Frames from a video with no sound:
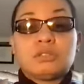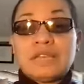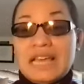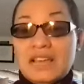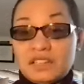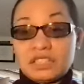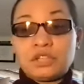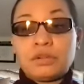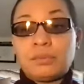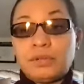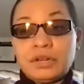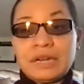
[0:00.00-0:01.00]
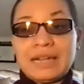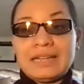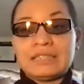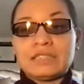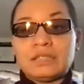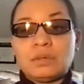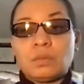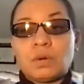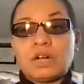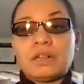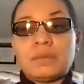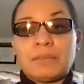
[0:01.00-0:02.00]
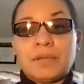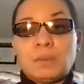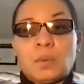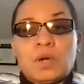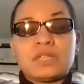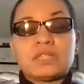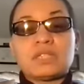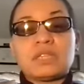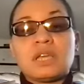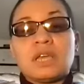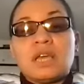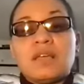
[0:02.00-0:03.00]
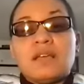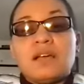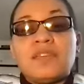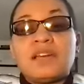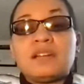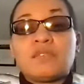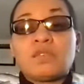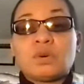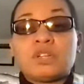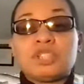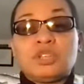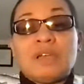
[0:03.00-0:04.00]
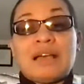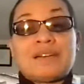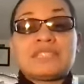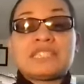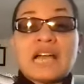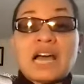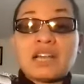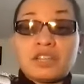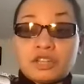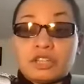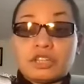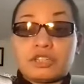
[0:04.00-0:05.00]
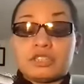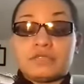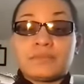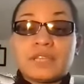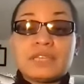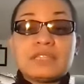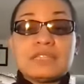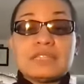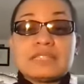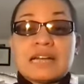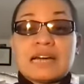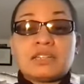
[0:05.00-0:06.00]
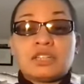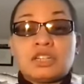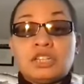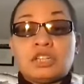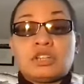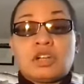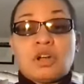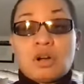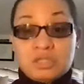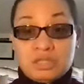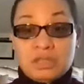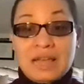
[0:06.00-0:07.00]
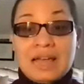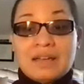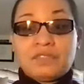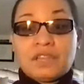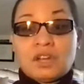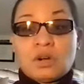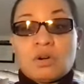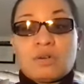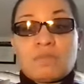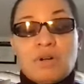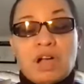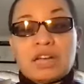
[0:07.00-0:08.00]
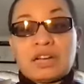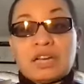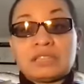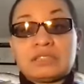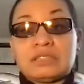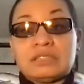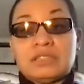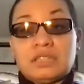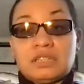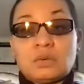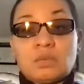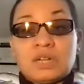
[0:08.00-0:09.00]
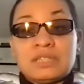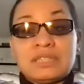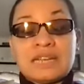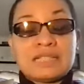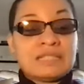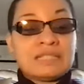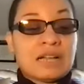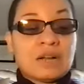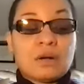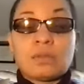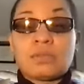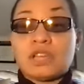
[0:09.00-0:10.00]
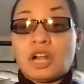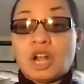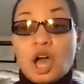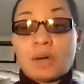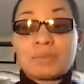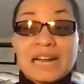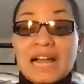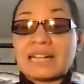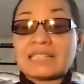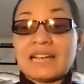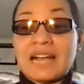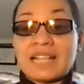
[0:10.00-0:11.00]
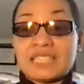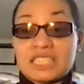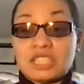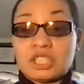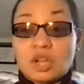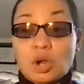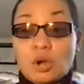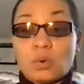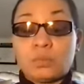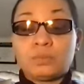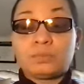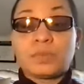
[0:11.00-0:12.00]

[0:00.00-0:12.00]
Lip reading: Harris Communication is one of the big ones. And then of course you have Sonic Alert. Sonic Alert also have their own products. They're the ones that sell the alarm clock that I just showed.